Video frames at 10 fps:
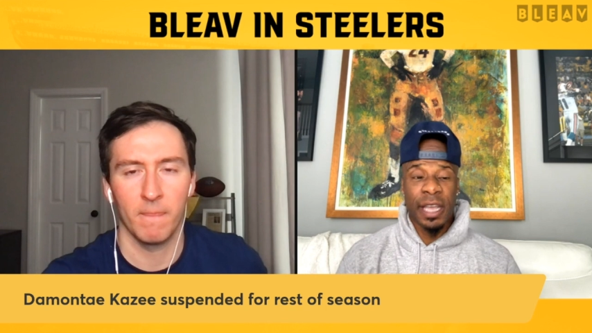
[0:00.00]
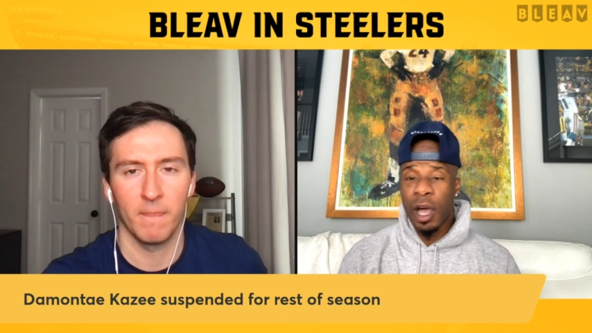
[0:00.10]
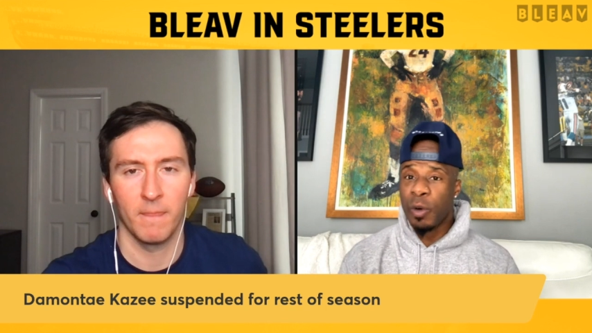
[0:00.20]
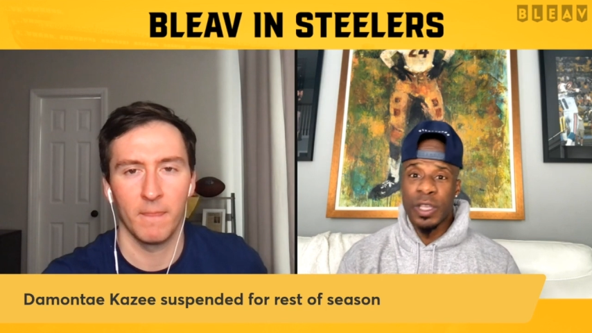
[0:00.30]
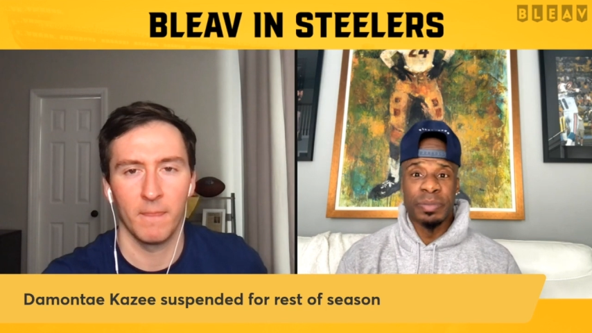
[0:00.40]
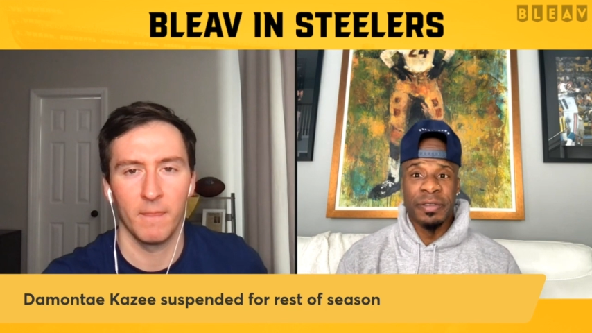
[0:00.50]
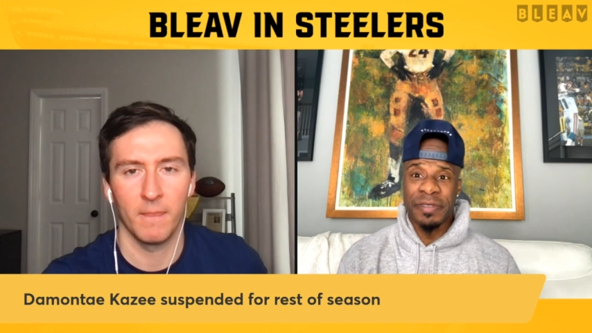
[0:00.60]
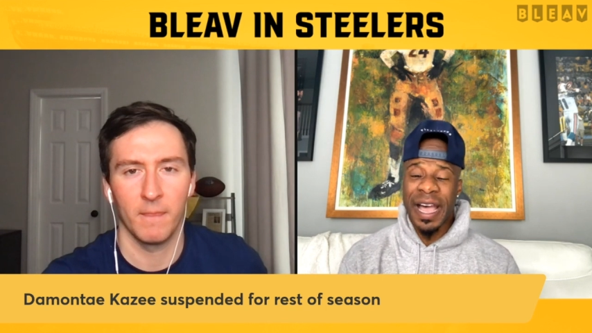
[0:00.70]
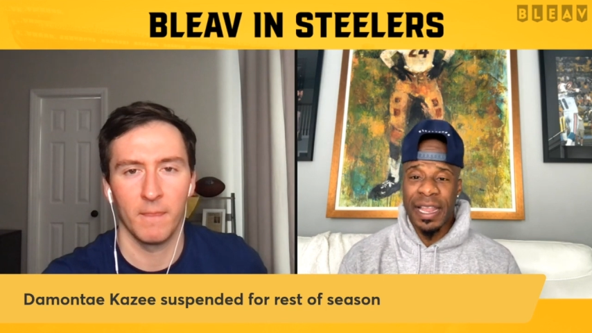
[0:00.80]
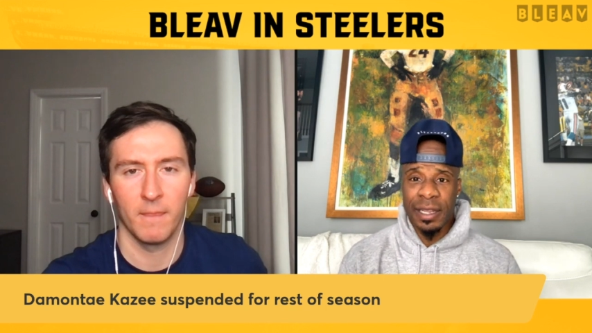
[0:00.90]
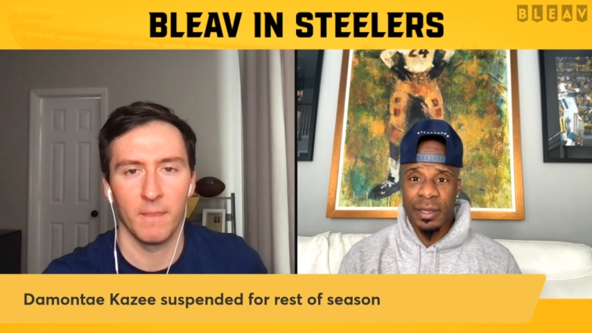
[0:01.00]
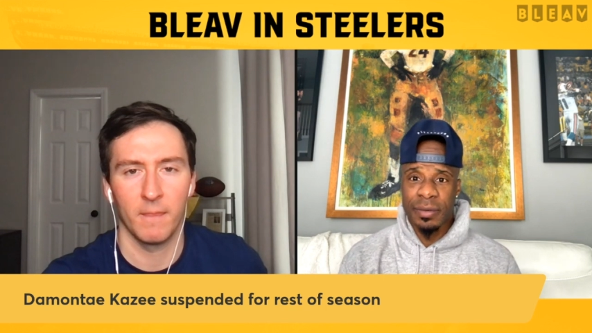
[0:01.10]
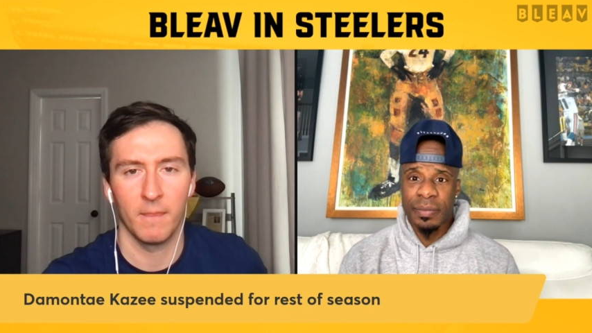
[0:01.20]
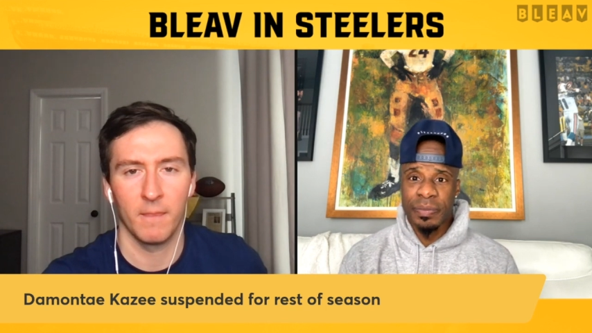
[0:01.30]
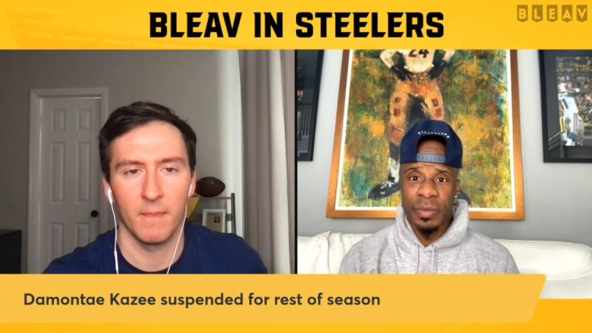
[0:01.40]
Speaker 1: always been violent.
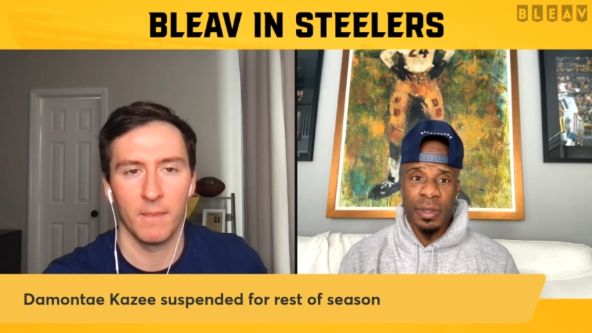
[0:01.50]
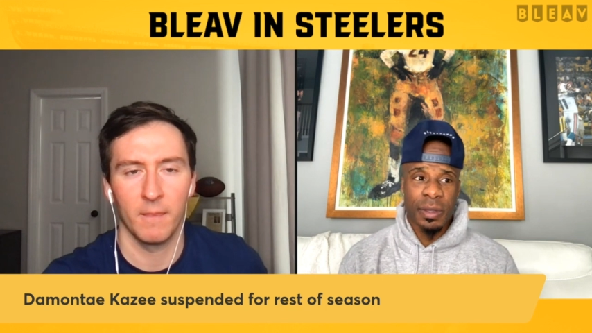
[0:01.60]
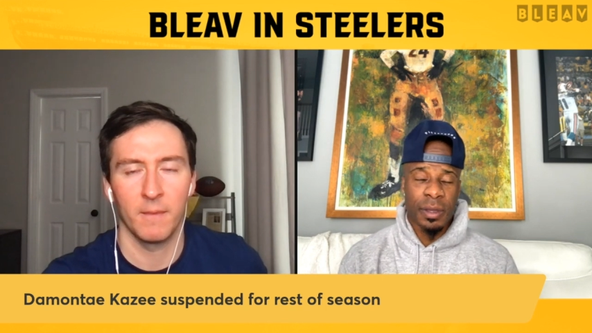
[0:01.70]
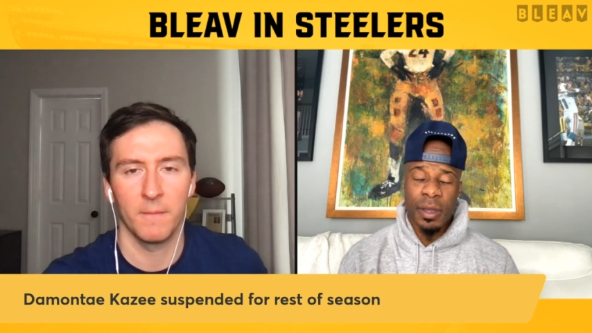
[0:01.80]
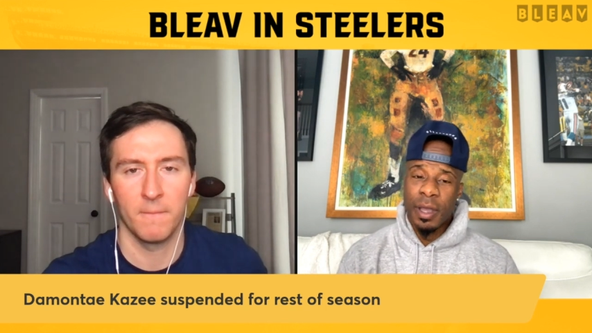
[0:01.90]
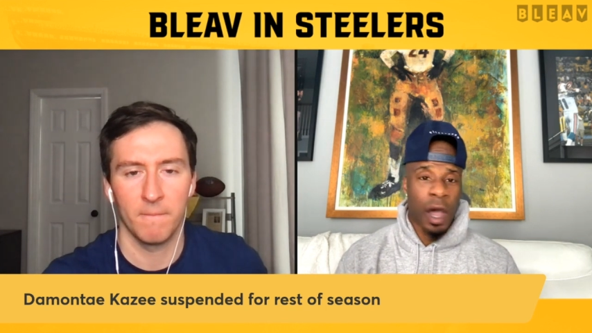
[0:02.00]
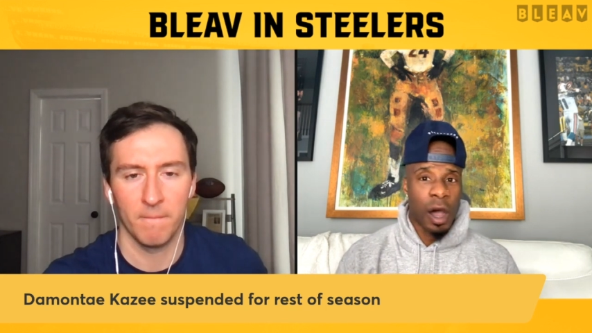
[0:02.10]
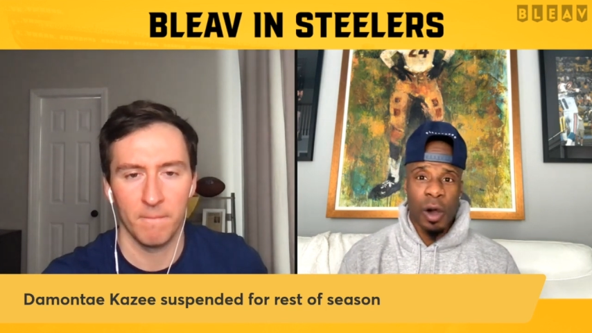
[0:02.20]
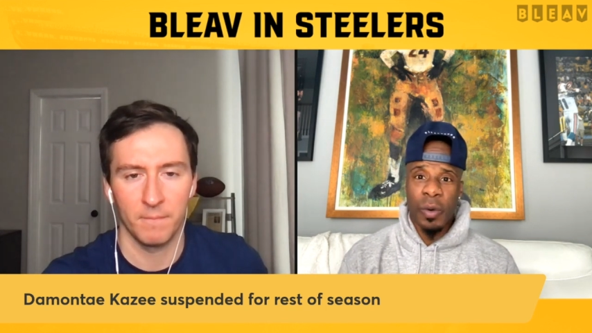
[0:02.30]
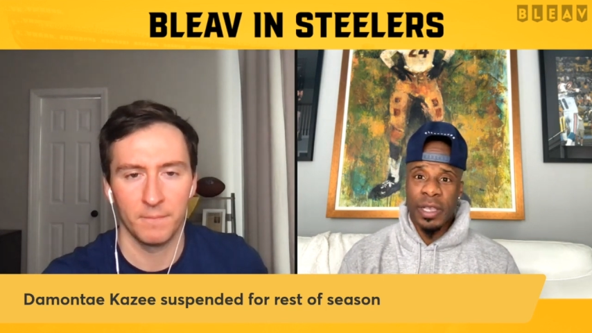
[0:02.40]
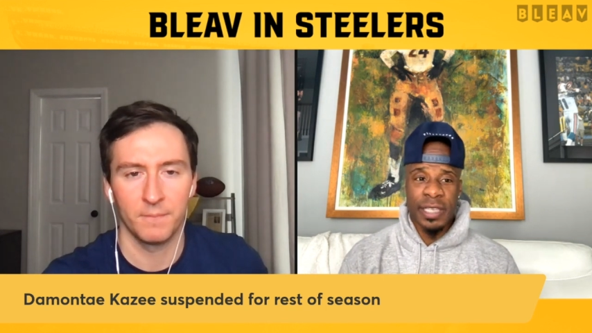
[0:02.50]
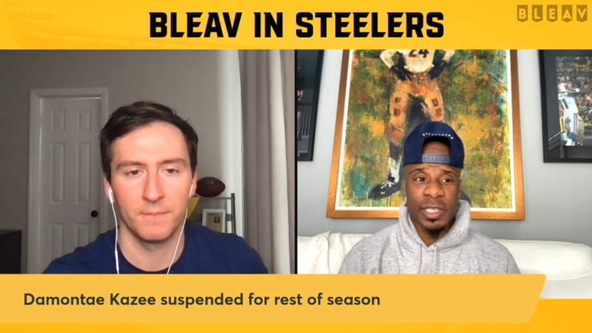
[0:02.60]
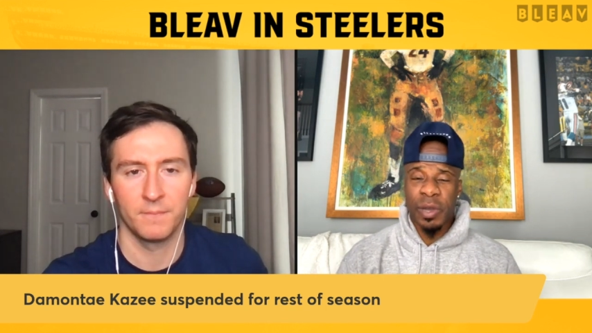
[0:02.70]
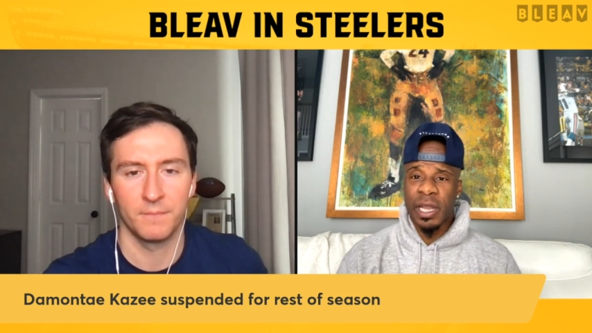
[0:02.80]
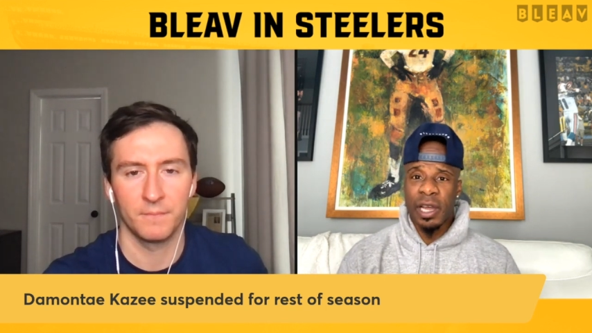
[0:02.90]
Always. That's
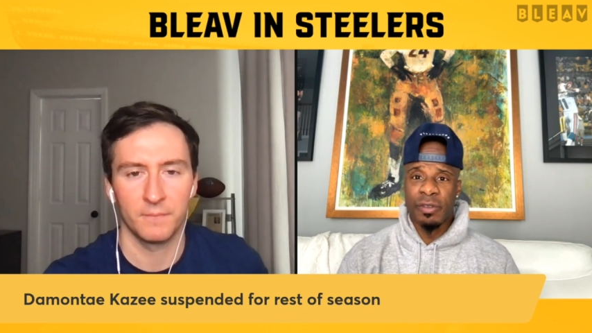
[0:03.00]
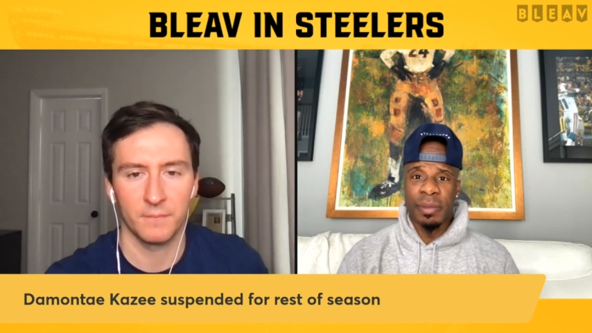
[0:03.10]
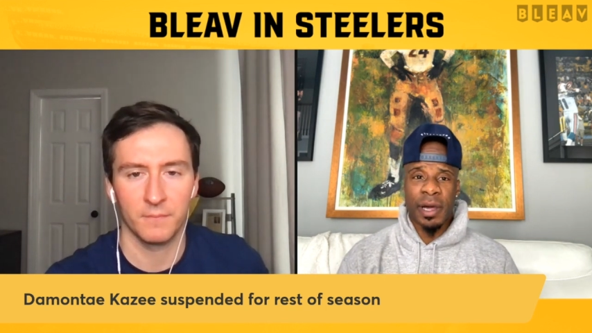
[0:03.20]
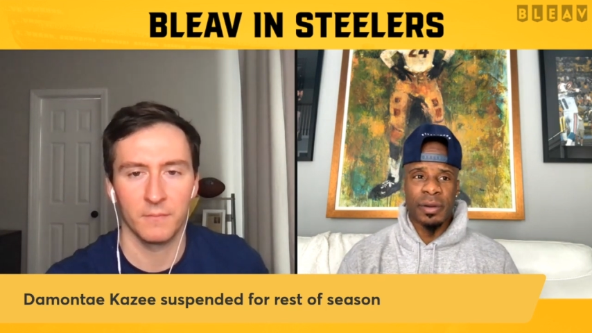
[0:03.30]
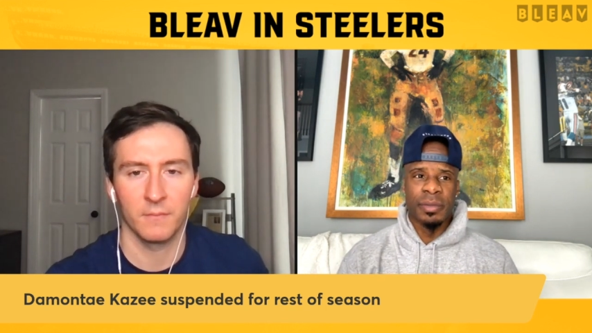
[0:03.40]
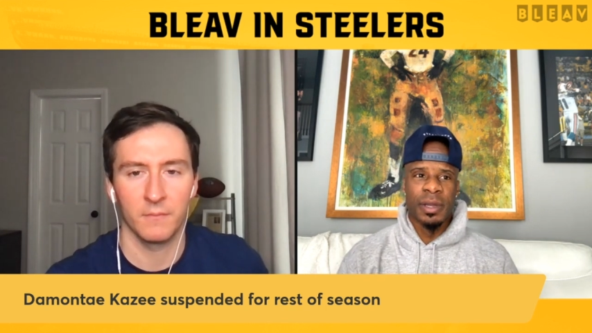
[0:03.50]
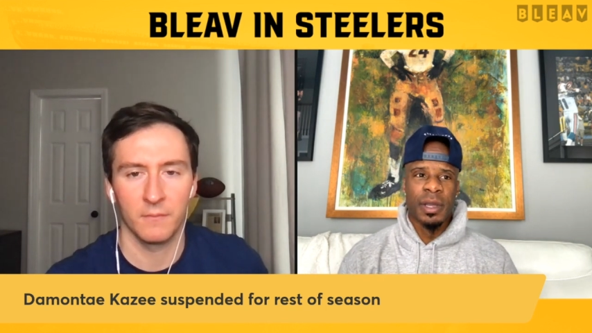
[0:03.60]
what I love about him.